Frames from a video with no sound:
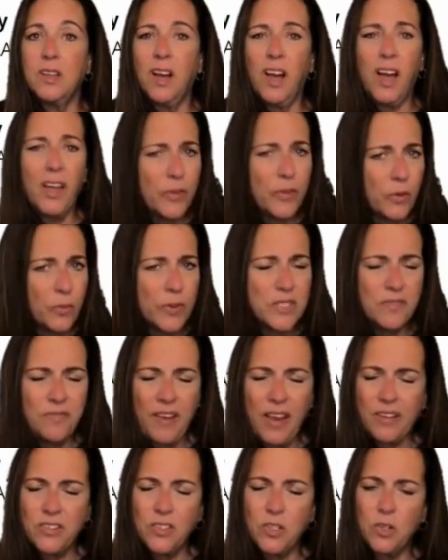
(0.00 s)
other risk
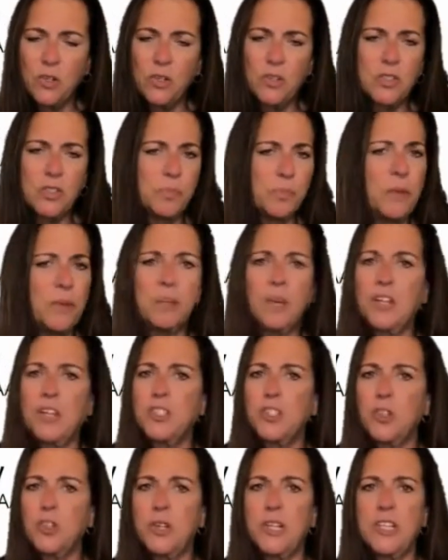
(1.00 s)
factors, blood
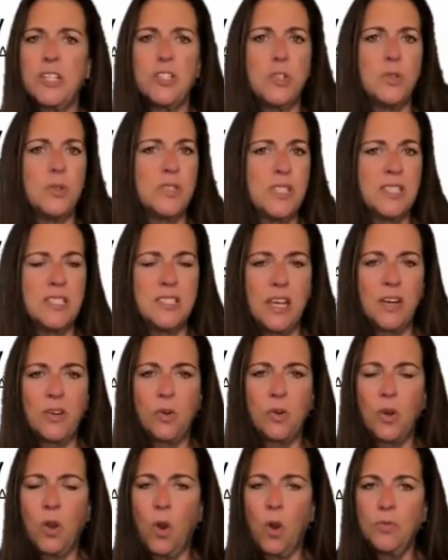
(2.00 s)
pressure issues, et
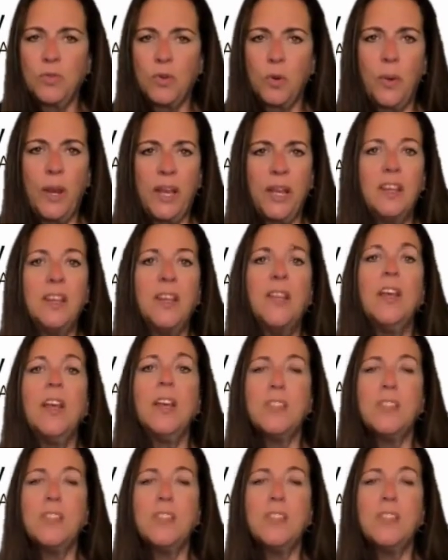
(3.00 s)
cetera, overweight,